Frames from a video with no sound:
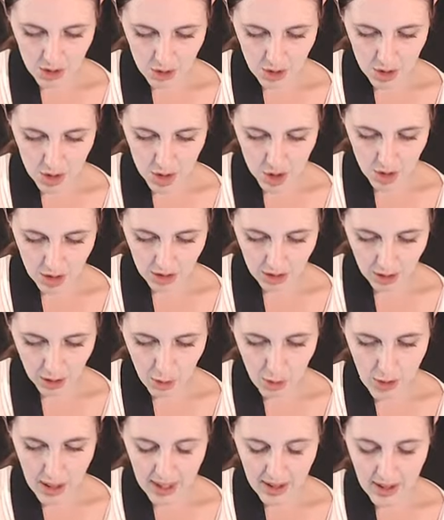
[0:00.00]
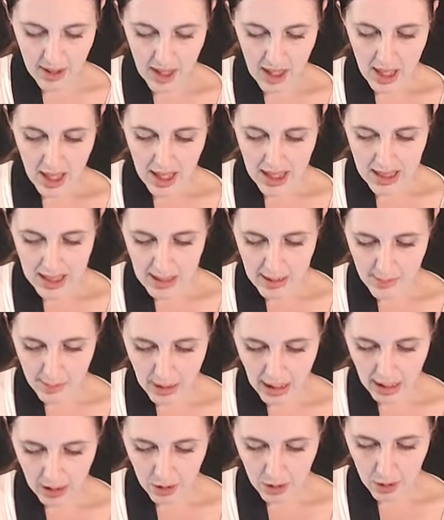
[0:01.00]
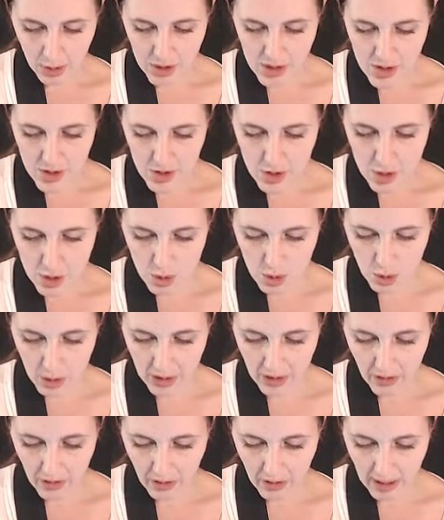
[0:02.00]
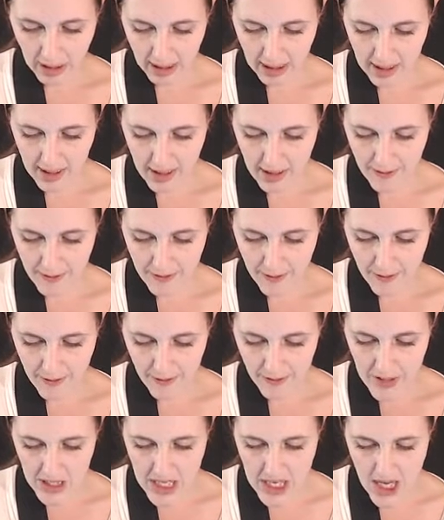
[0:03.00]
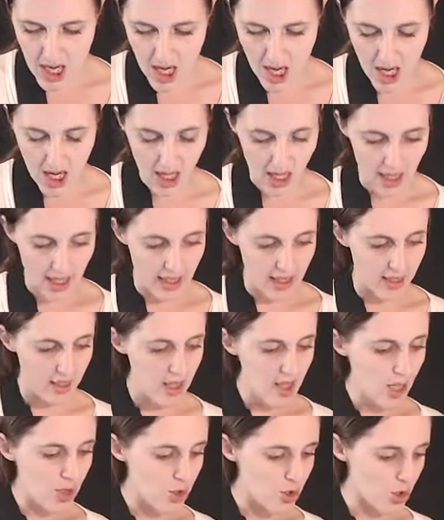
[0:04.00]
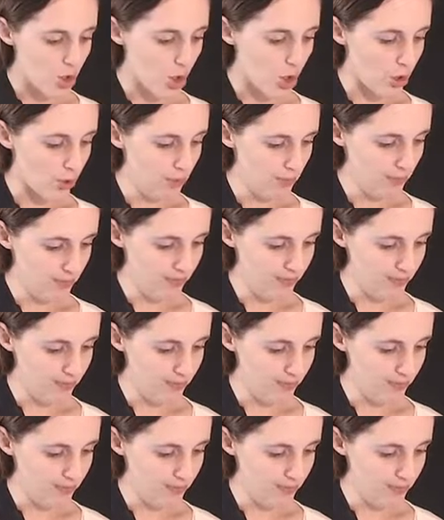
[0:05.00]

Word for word: general journal one and the amount was 259 so